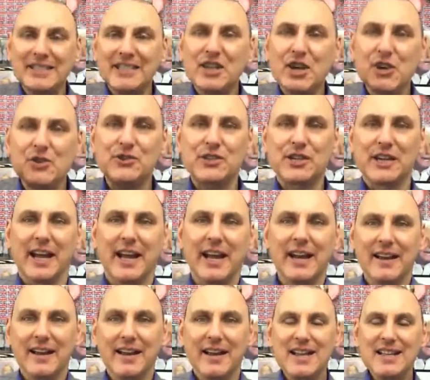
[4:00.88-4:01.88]
Did you see
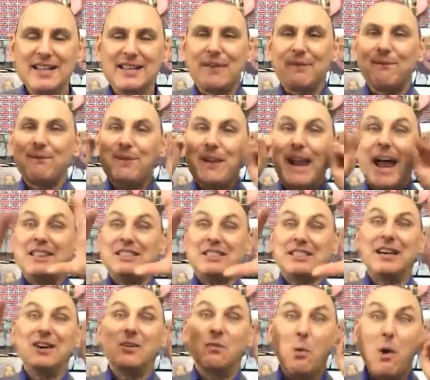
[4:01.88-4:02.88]
it? The
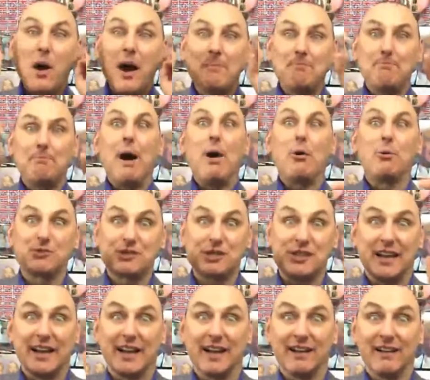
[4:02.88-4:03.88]
flashing white
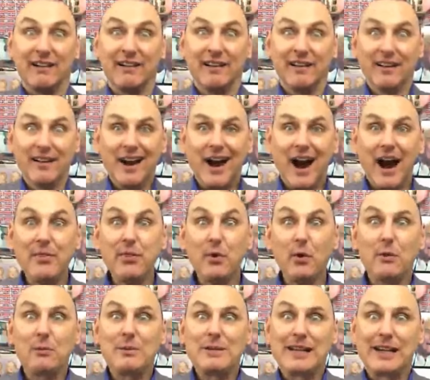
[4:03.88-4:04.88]
pulsing. I
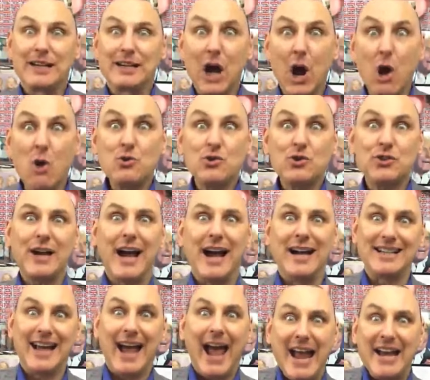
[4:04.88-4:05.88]
thought there was a ghost
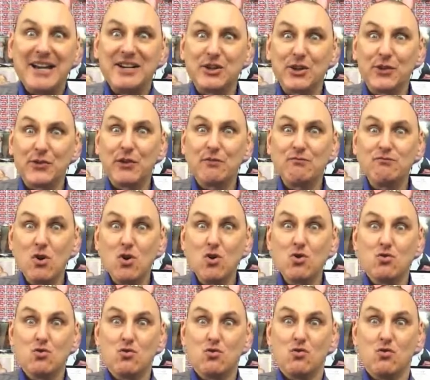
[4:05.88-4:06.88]
had entered the
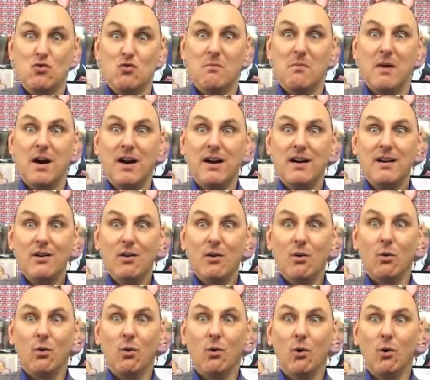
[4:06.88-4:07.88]
room.
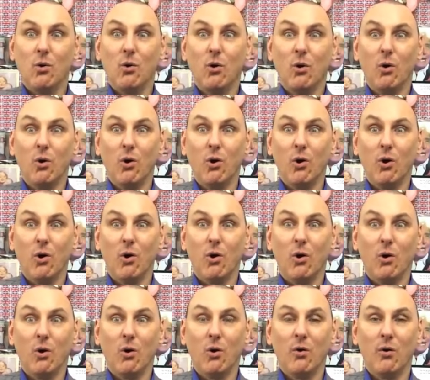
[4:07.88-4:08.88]

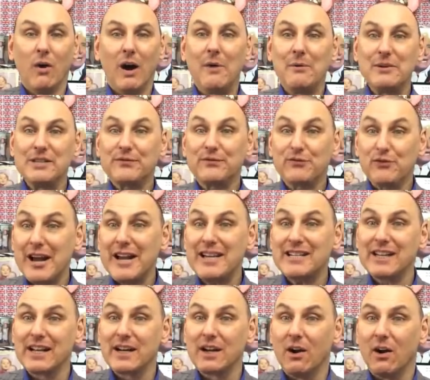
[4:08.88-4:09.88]
Oh, oh, it's
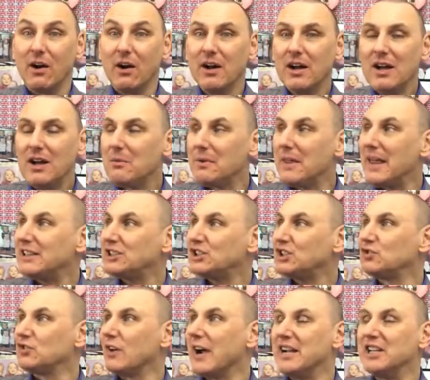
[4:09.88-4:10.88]
freezing a lot. Well,
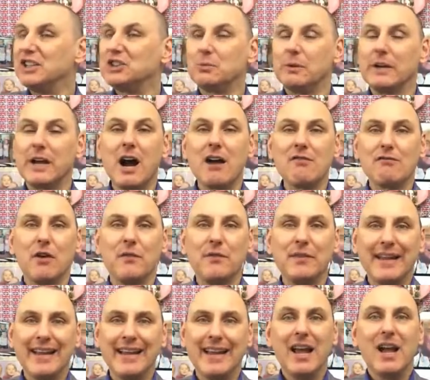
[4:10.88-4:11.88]
that's strange. We are
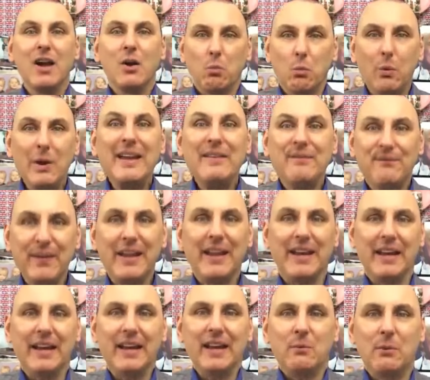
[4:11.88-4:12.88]
on the
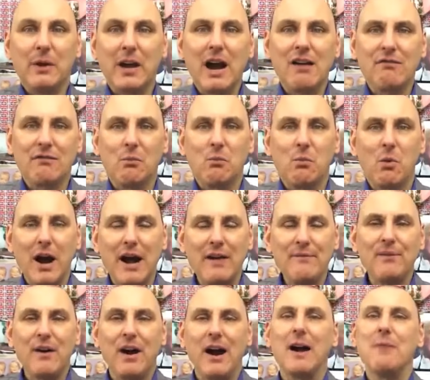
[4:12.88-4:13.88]
Wi-Fi. We are on
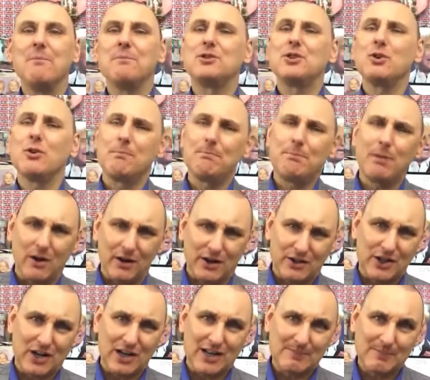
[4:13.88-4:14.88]
Wi-Fi. I do
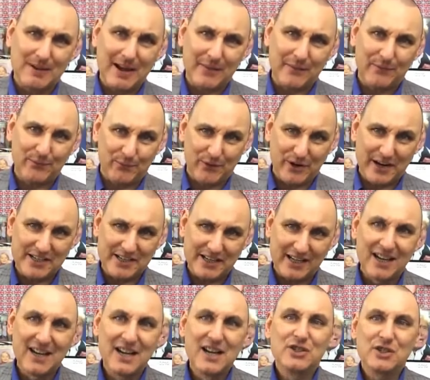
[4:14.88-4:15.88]
apologise about the
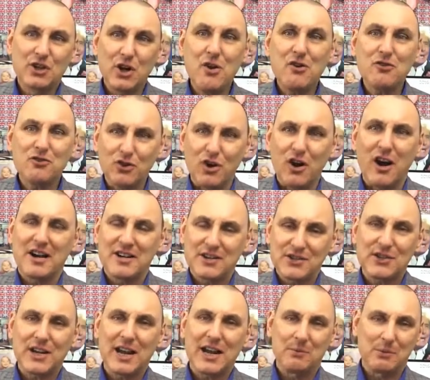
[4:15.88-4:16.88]
freezing. Do try
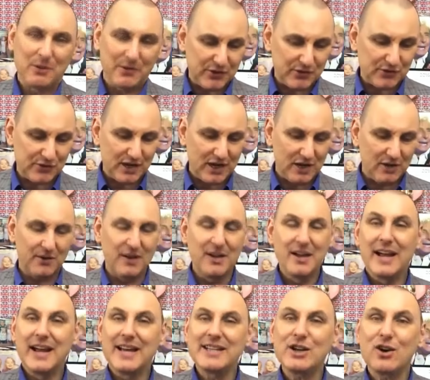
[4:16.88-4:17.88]
and stay with us, though.
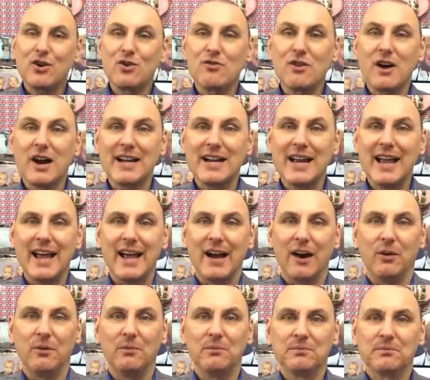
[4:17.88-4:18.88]
Is it all right
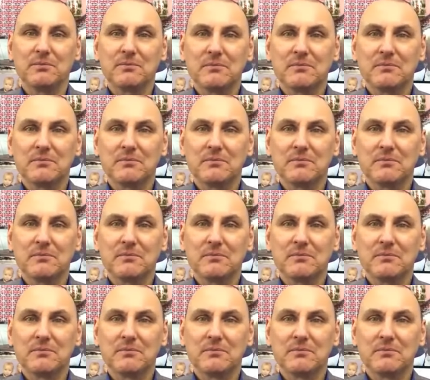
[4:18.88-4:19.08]
now?